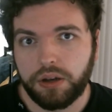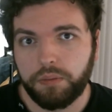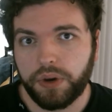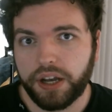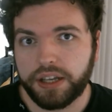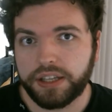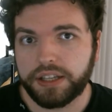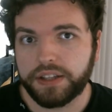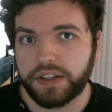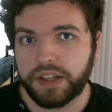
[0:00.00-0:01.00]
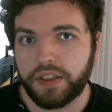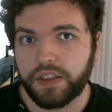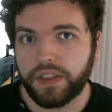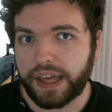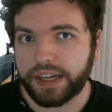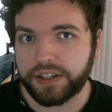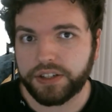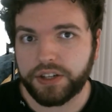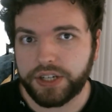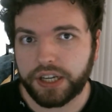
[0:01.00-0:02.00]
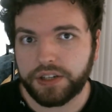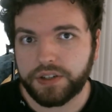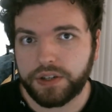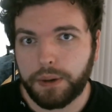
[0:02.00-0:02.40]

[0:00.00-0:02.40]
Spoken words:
but that ain't gonna change.